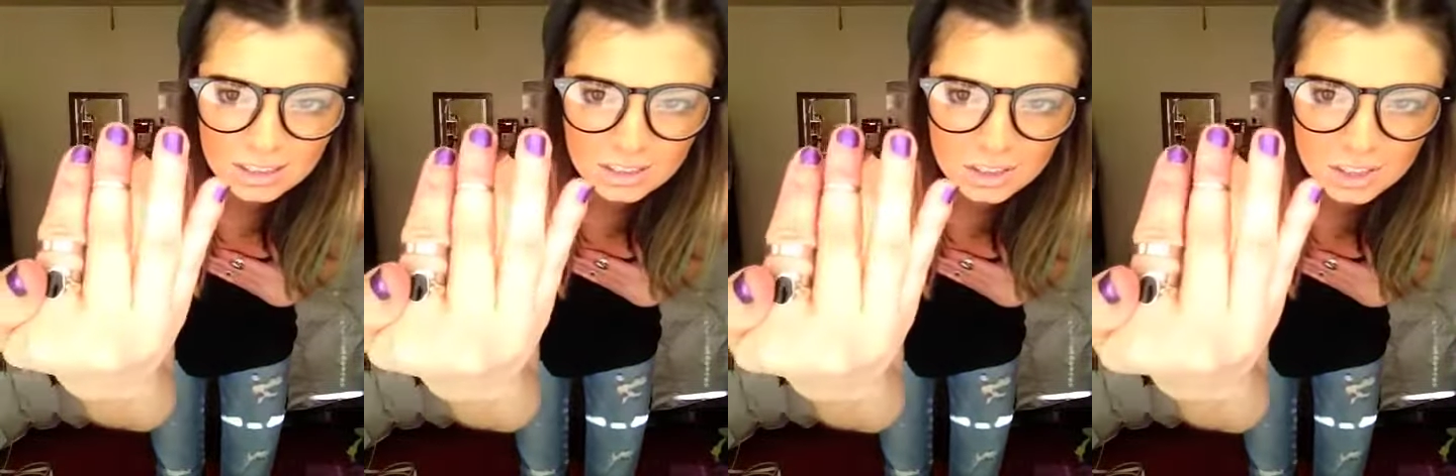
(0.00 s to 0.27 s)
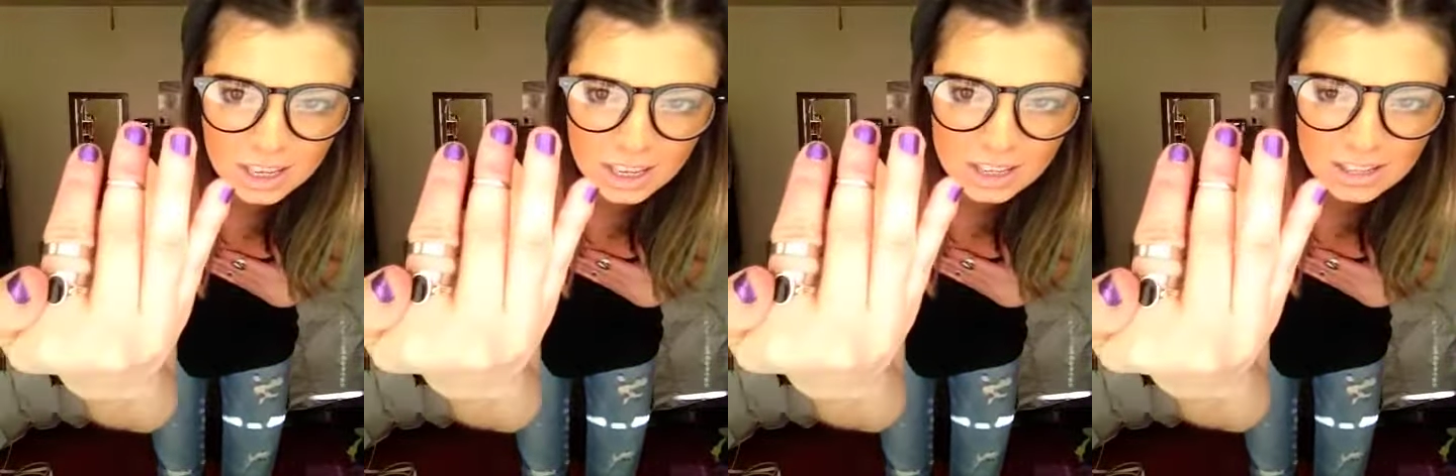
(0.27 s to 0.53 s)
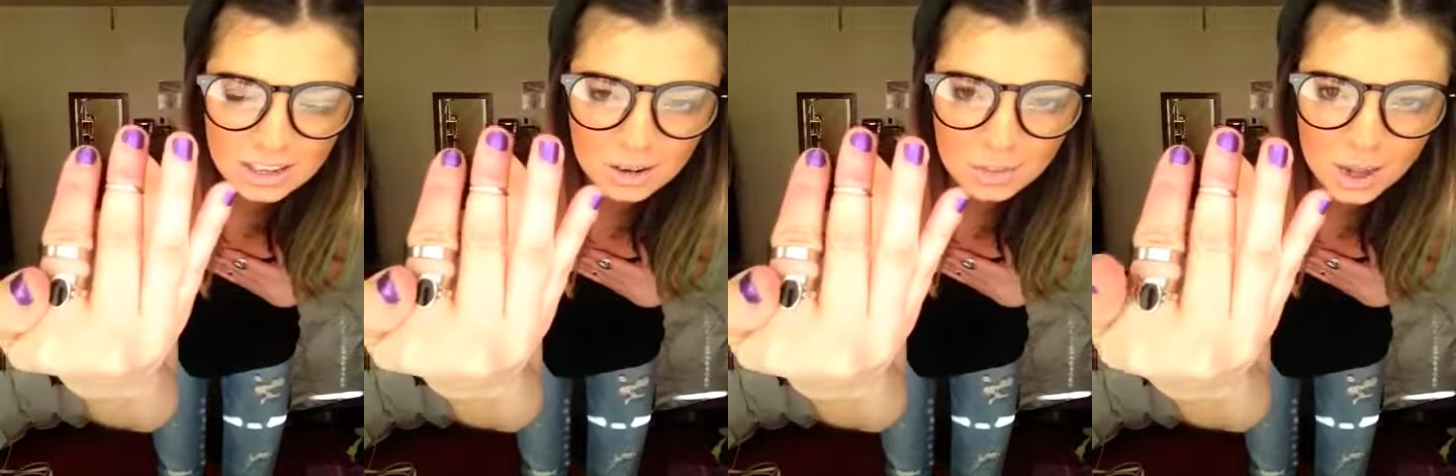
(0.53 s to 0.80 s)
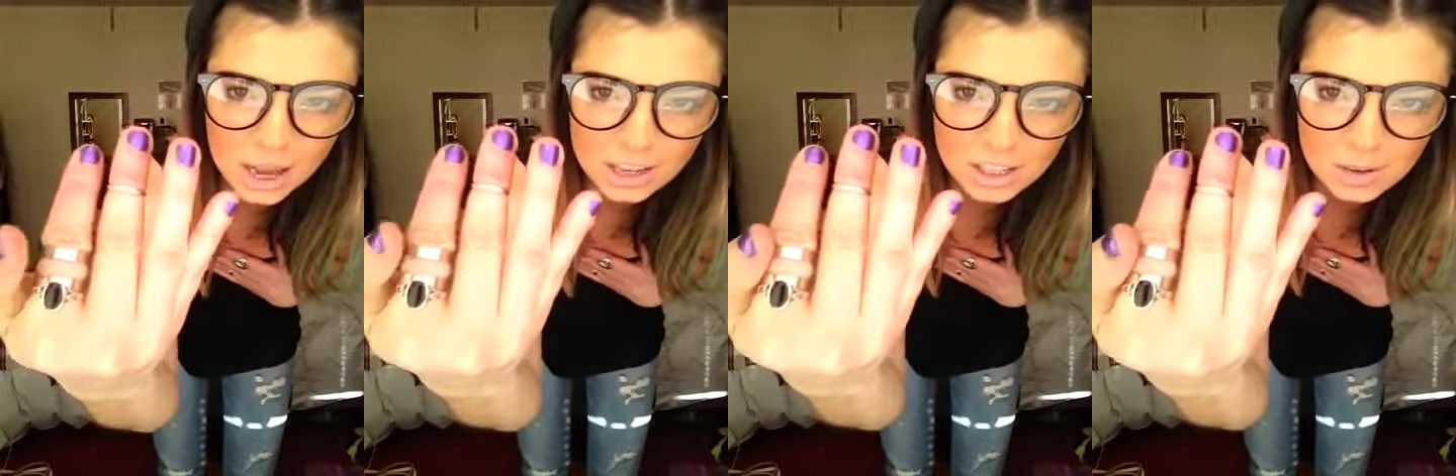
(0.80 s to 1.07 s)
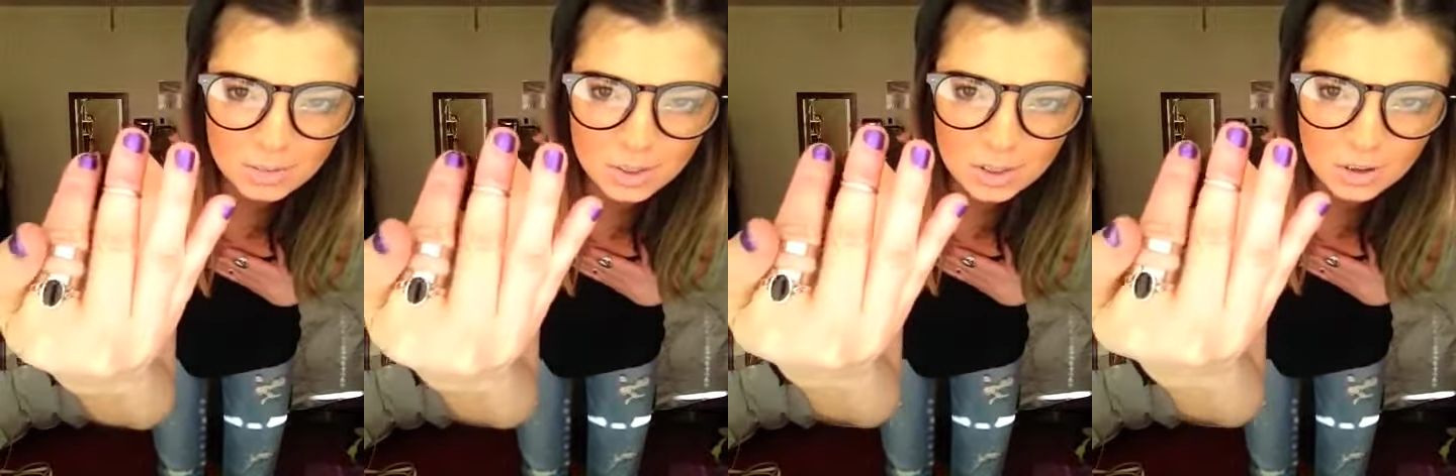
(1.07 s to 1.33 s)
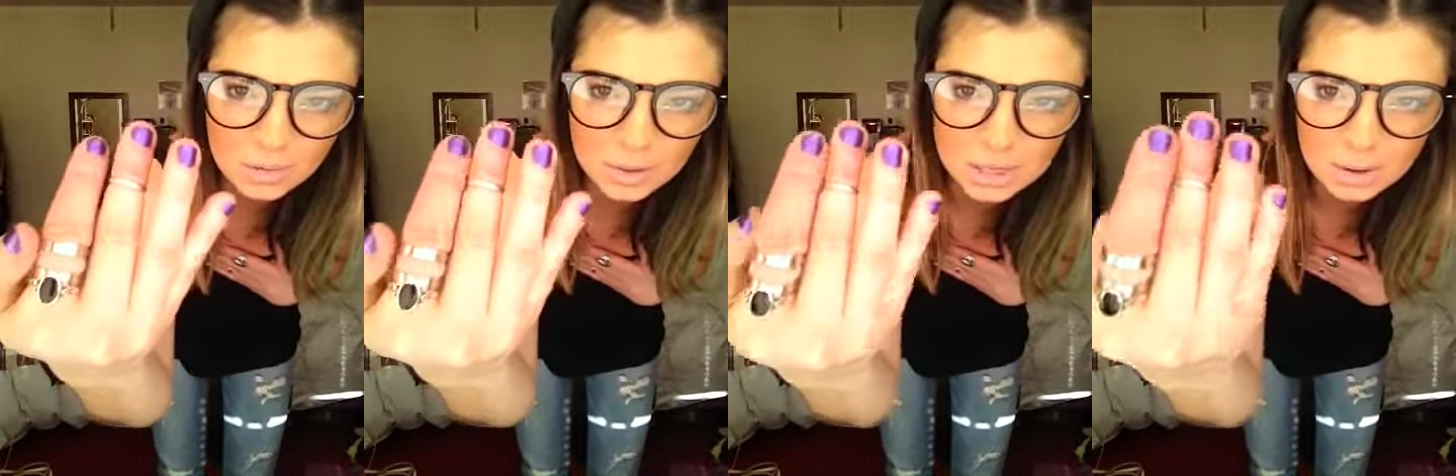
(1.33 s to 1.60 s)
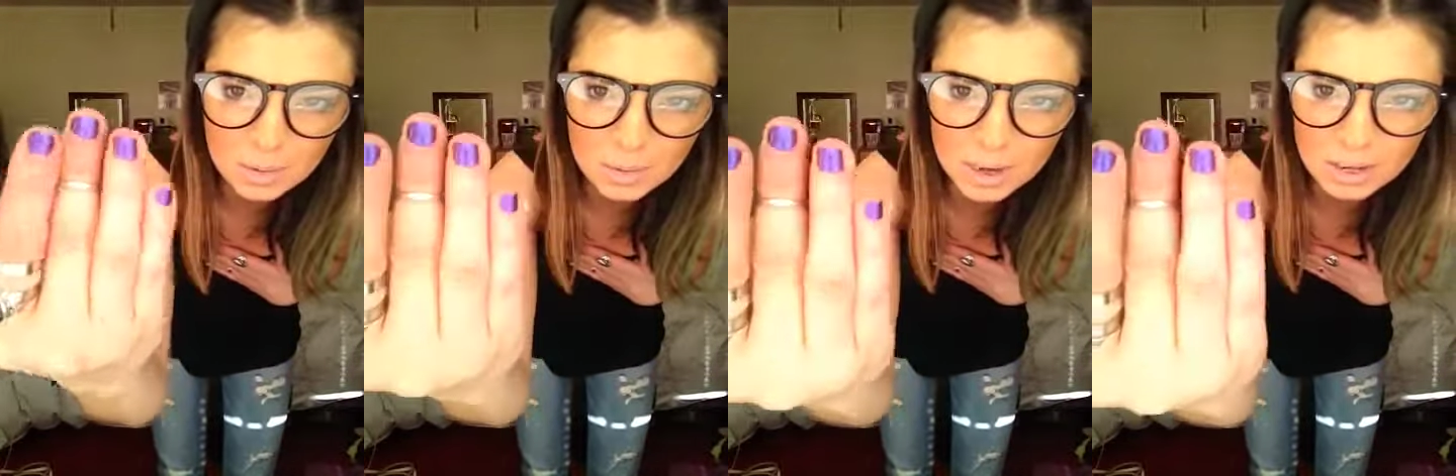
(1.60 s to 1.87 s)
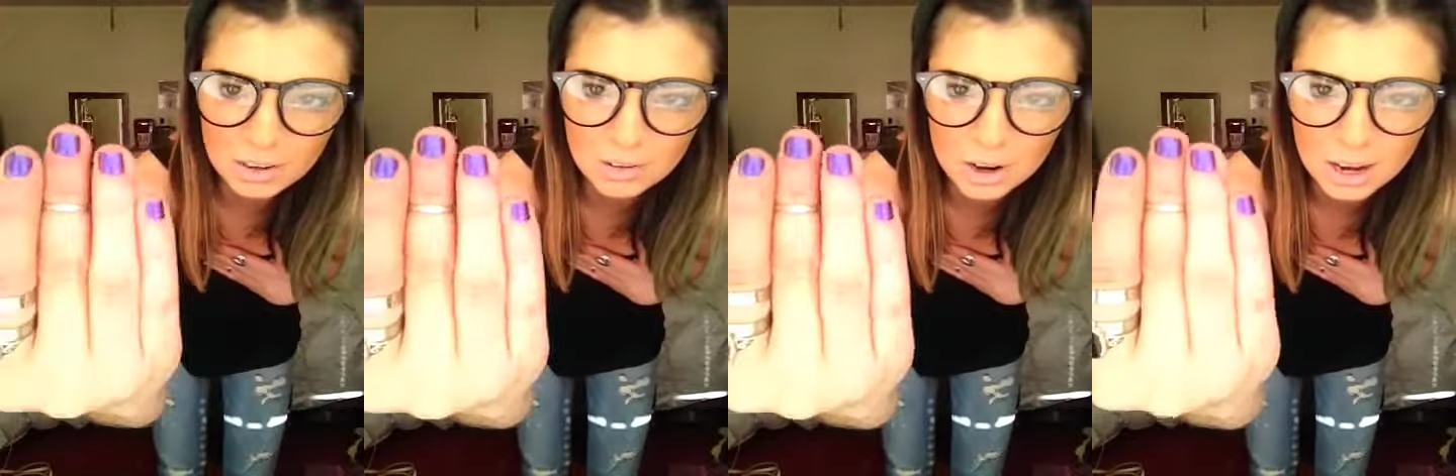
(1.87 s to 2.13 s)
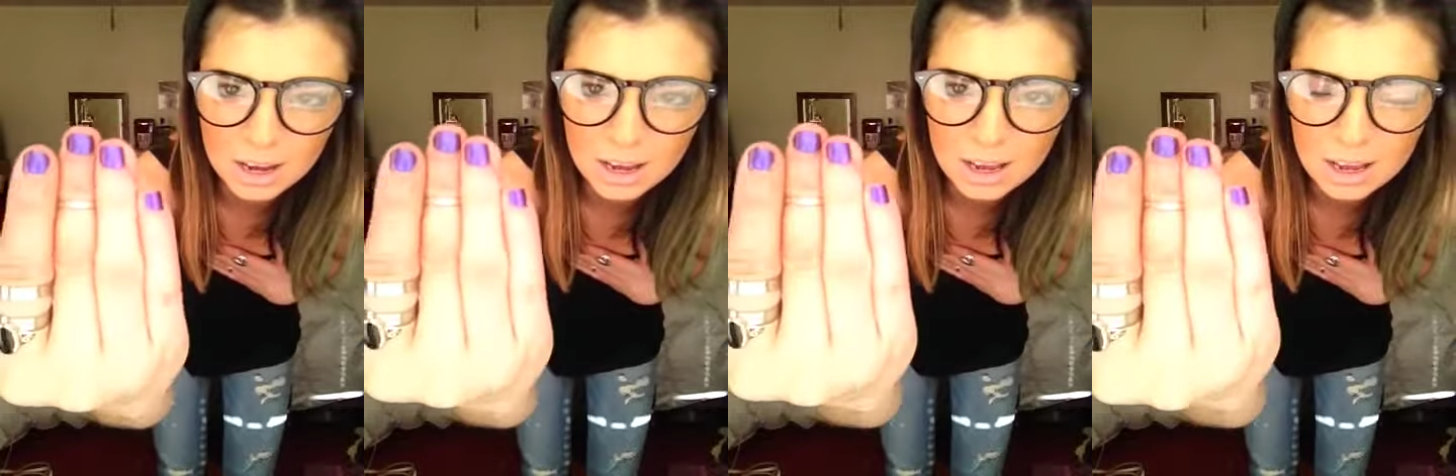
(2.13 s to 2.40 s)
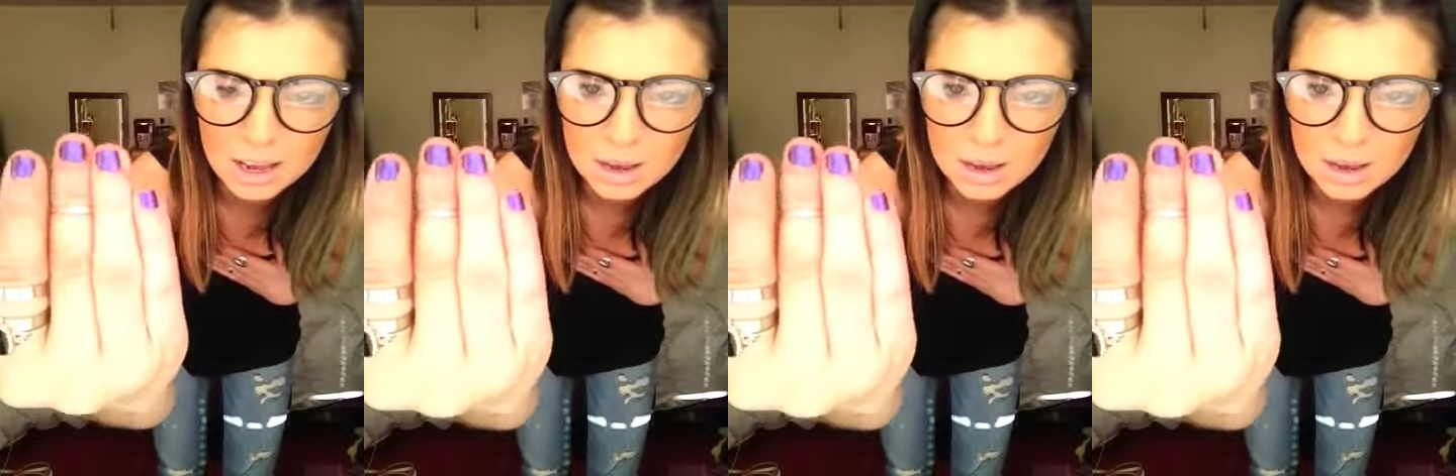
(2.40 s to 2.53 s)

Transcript: just like this little black gemstone, my double-banded ring,